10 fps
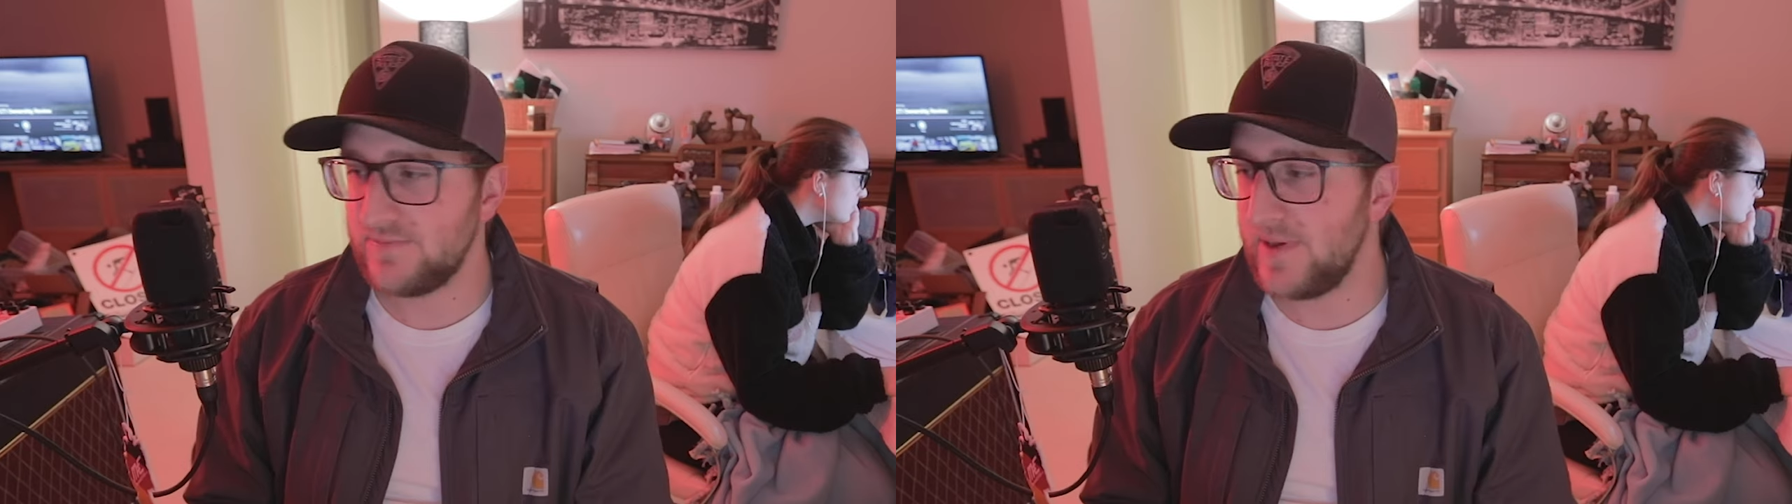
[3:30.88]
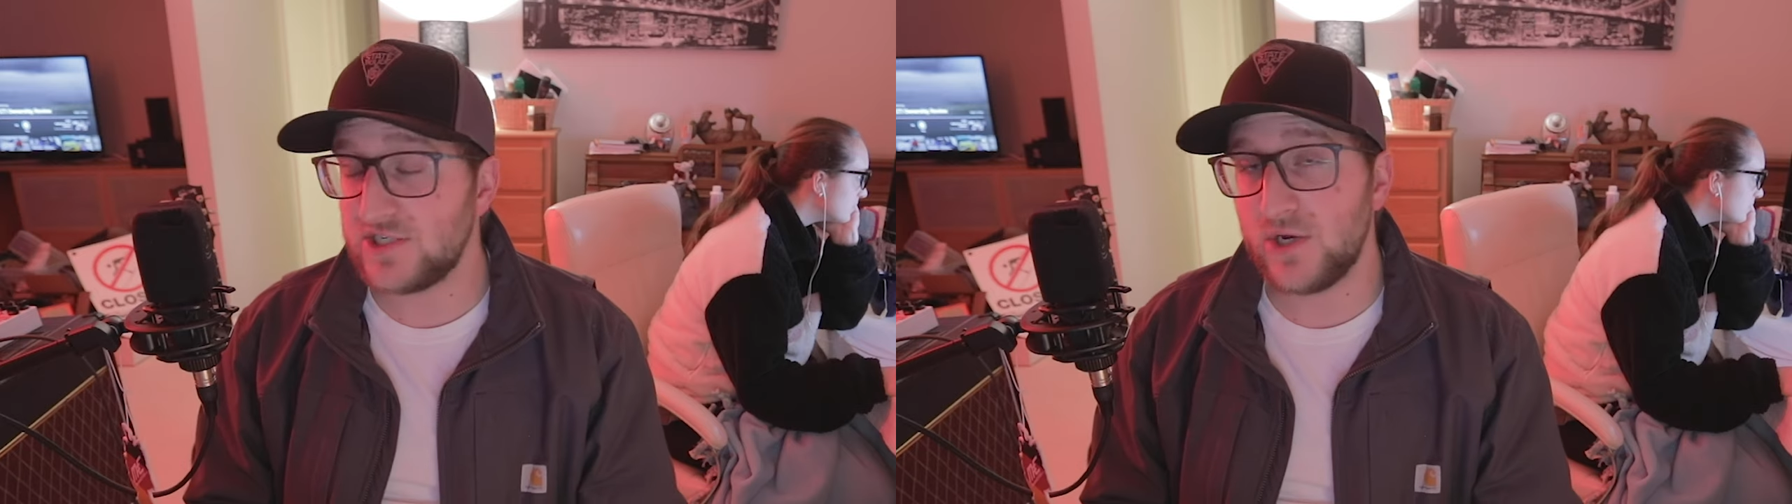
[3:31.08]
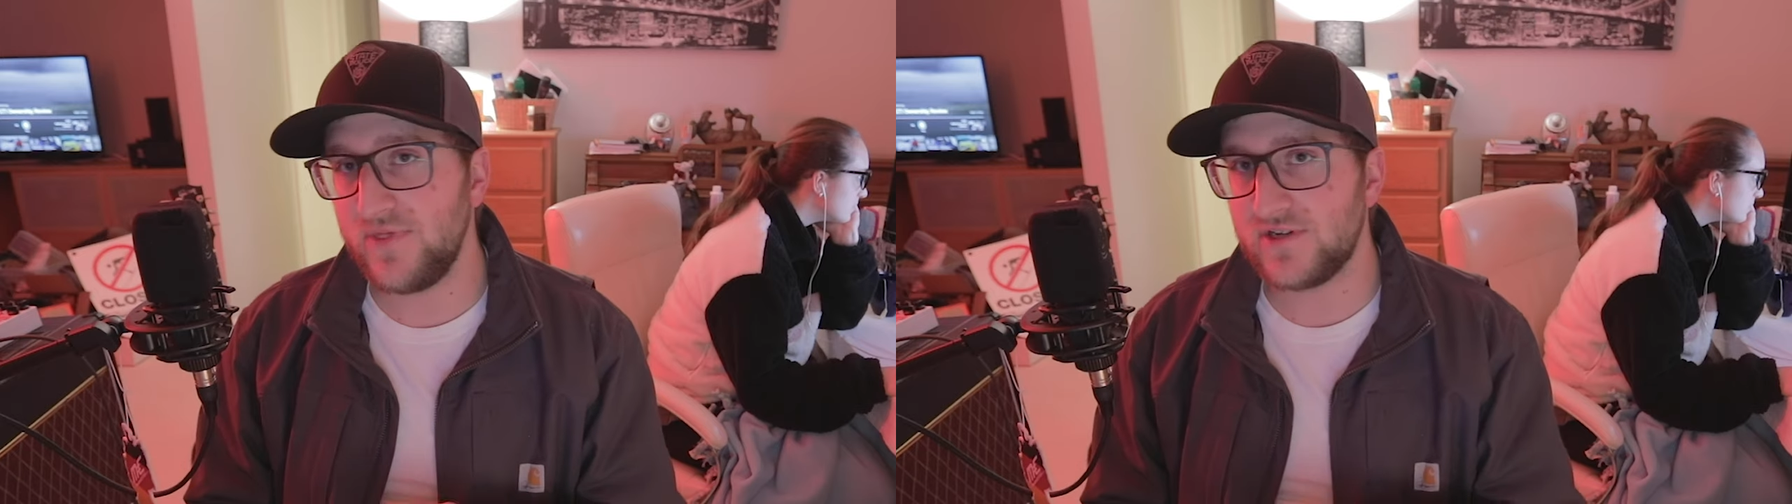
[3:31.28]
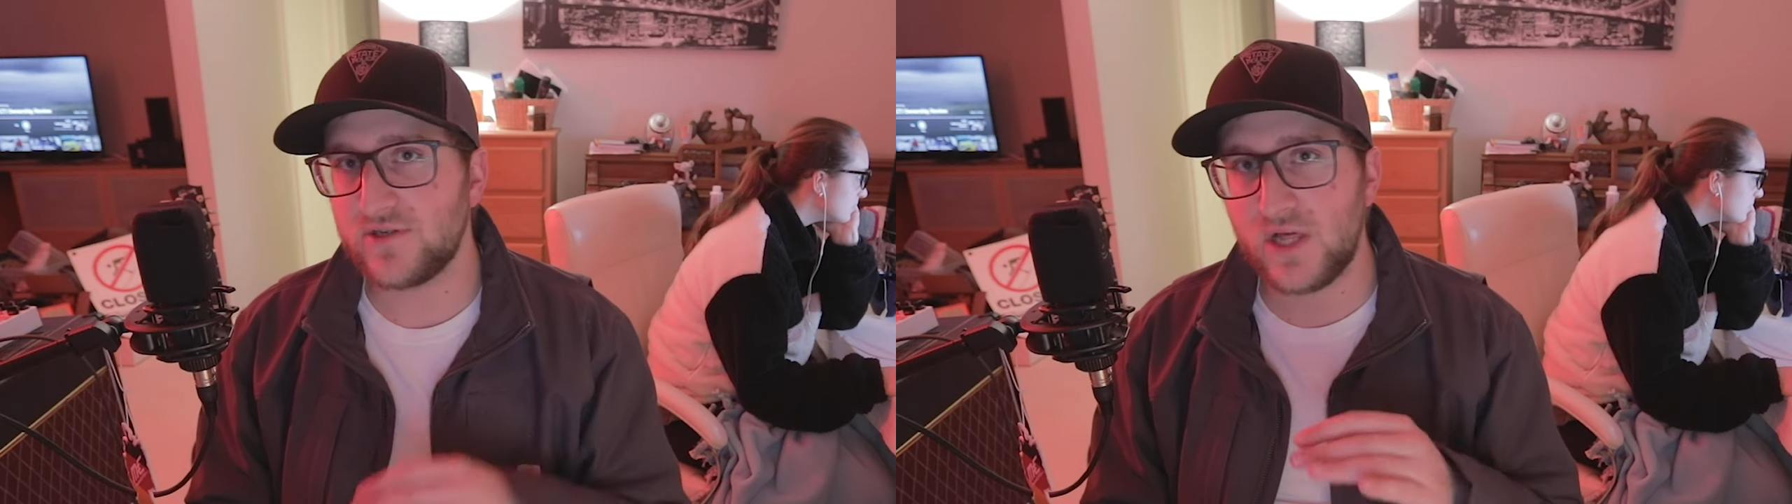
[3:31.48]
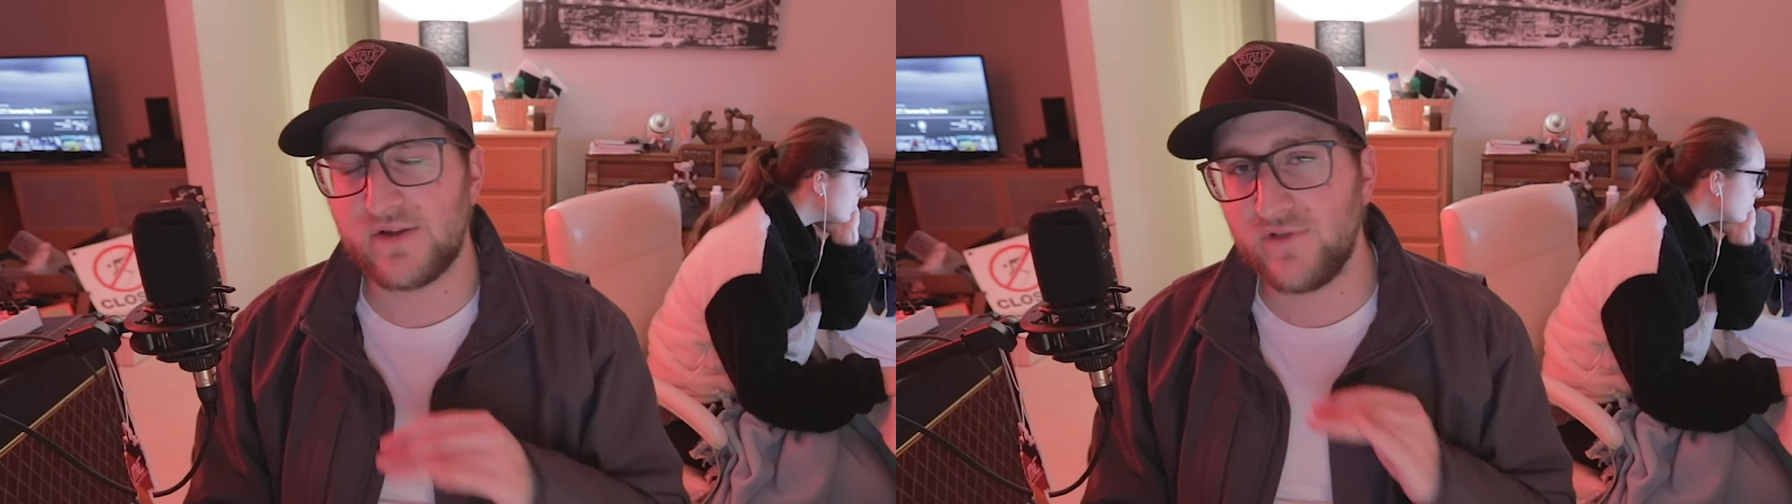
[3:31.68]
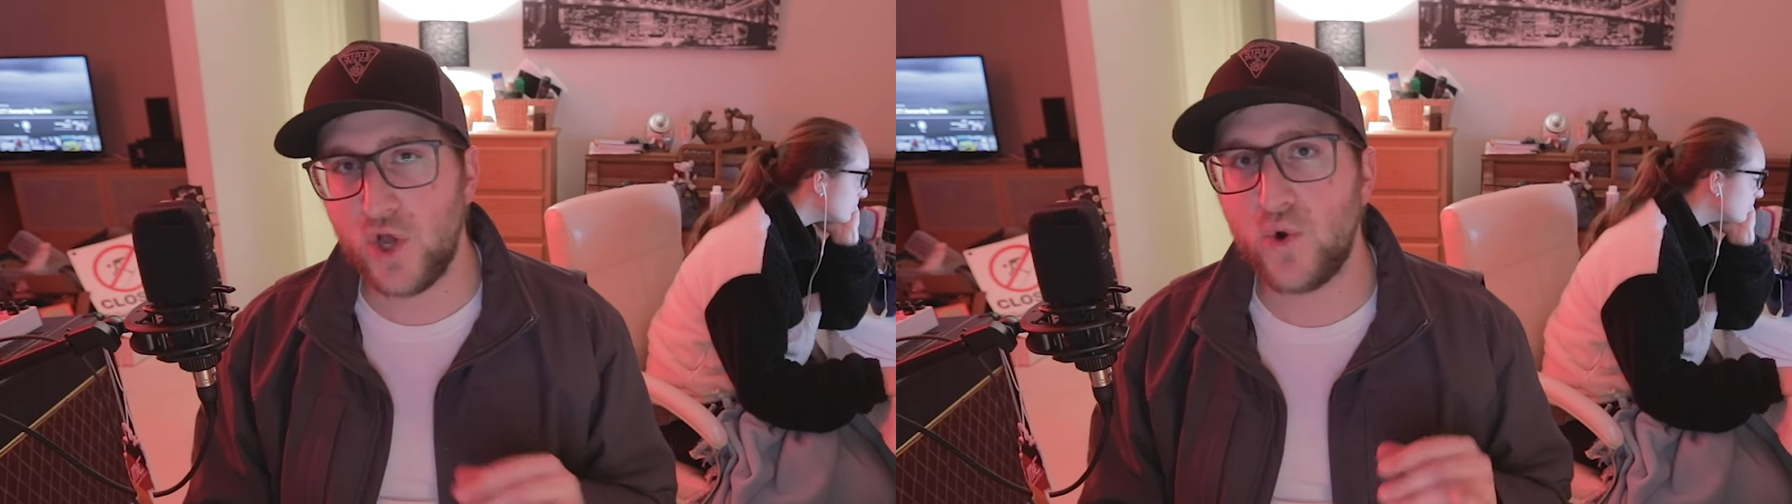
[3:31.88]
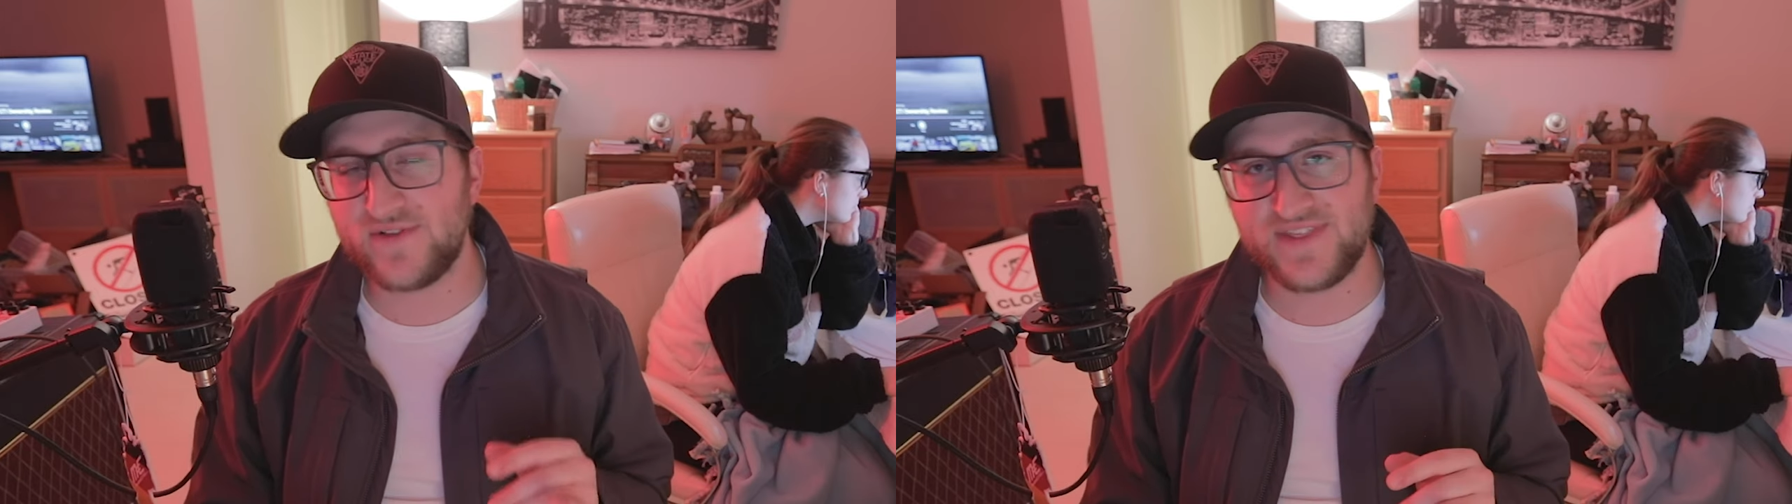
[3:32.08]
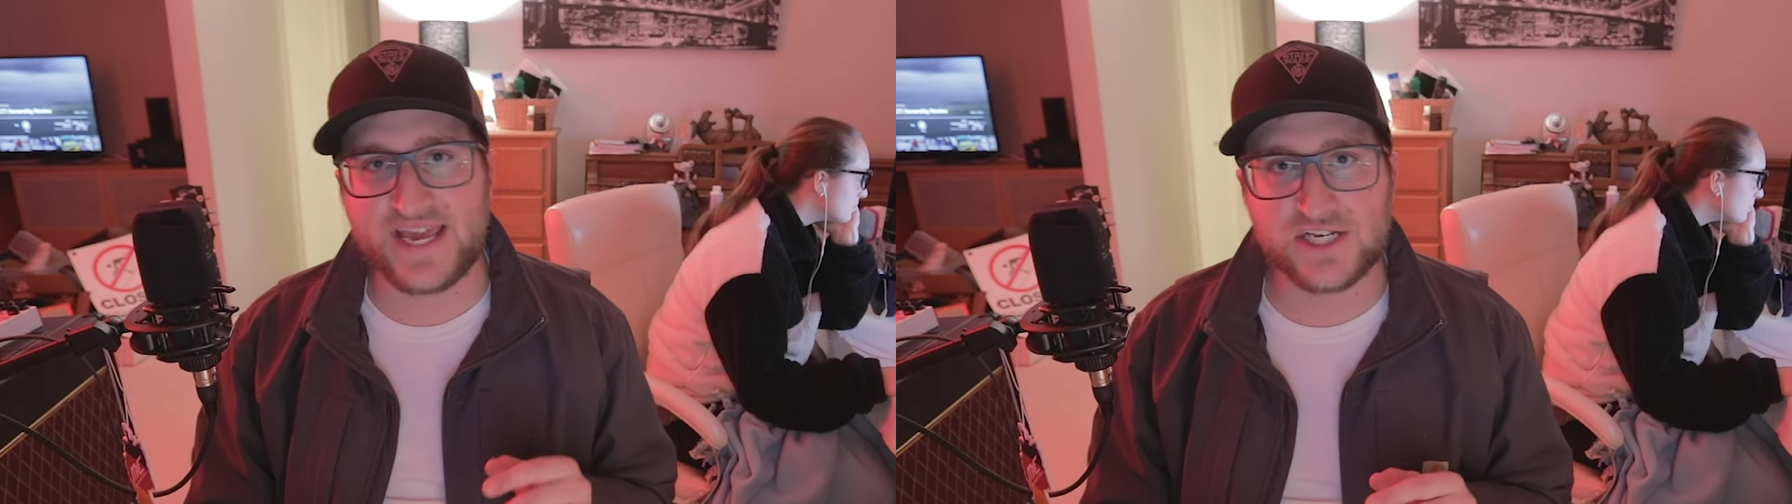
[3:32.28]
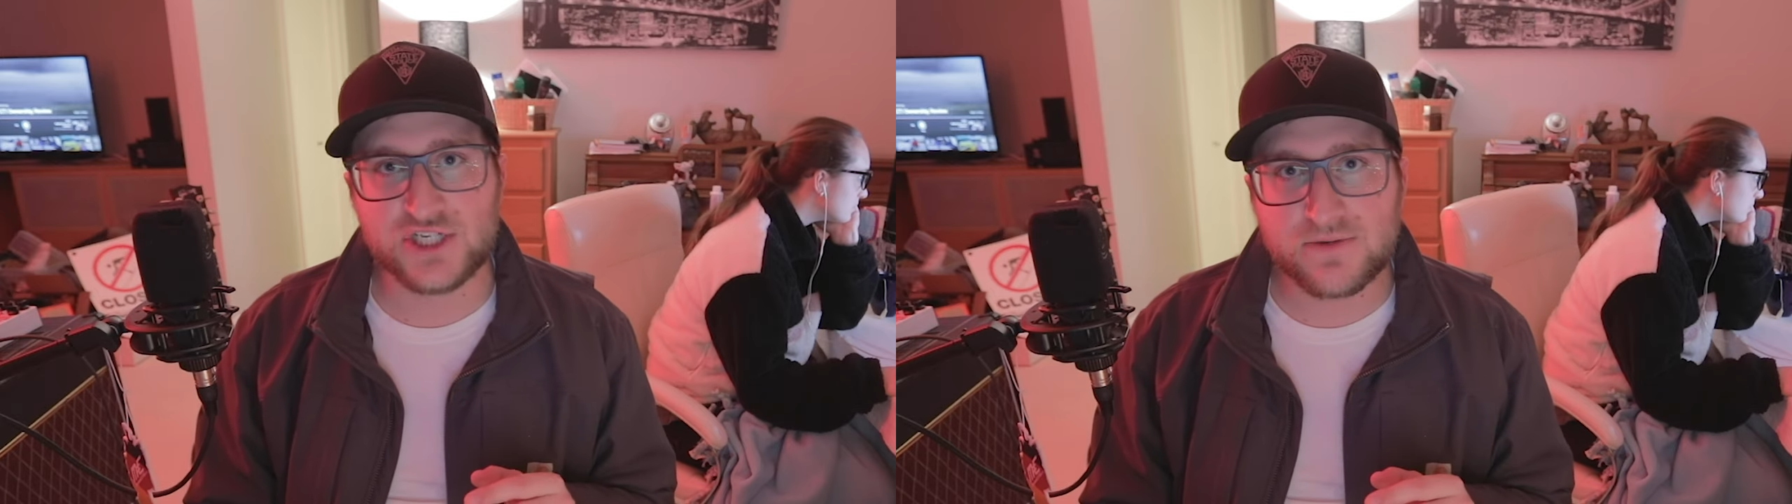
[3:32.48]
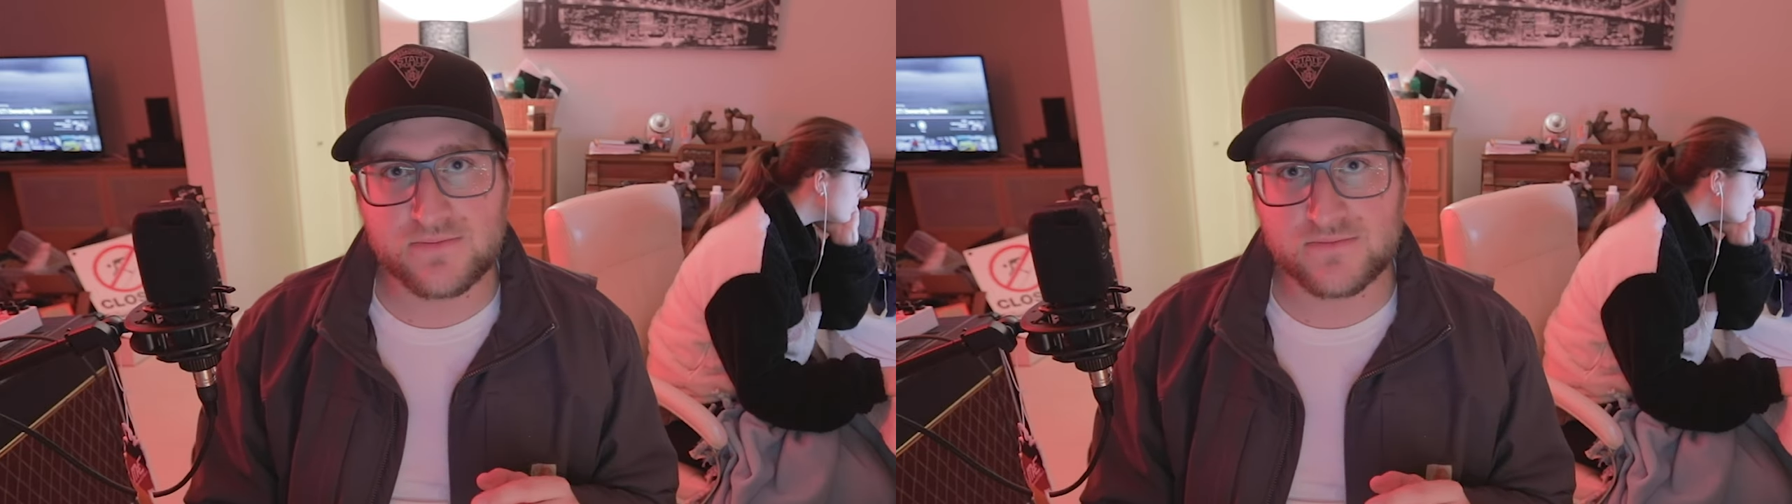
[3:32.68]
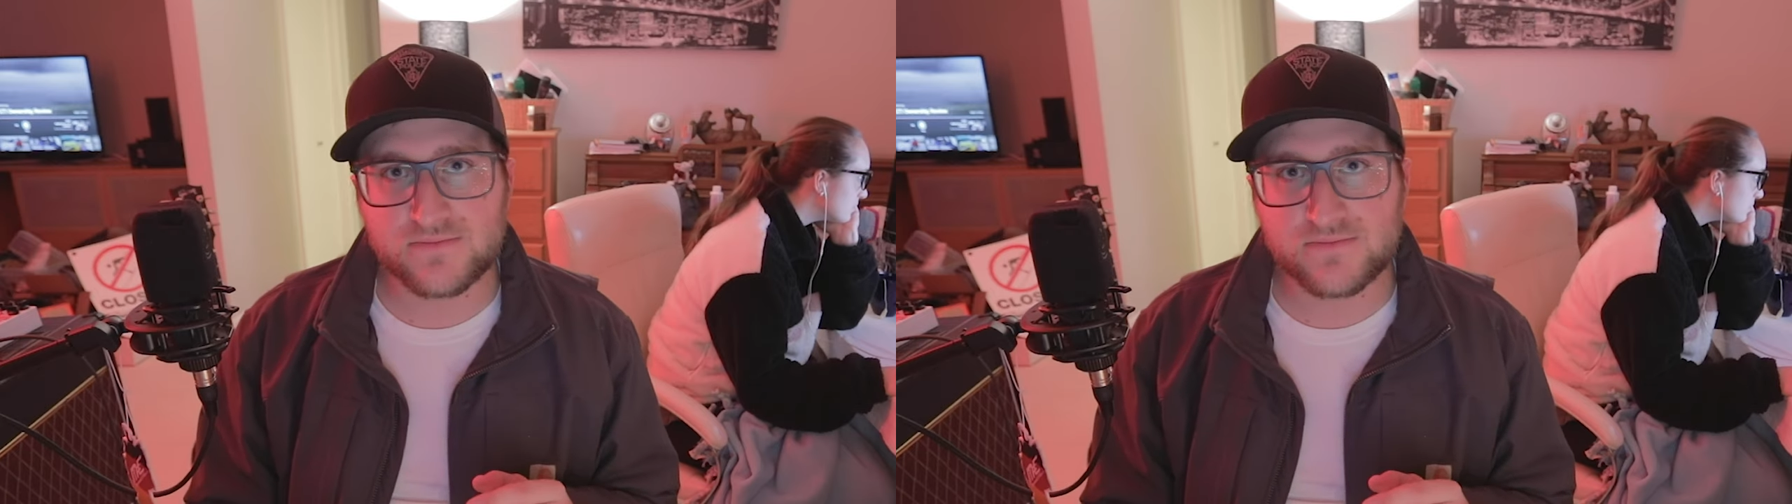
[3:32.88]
especially when there's a lot of load on the engine.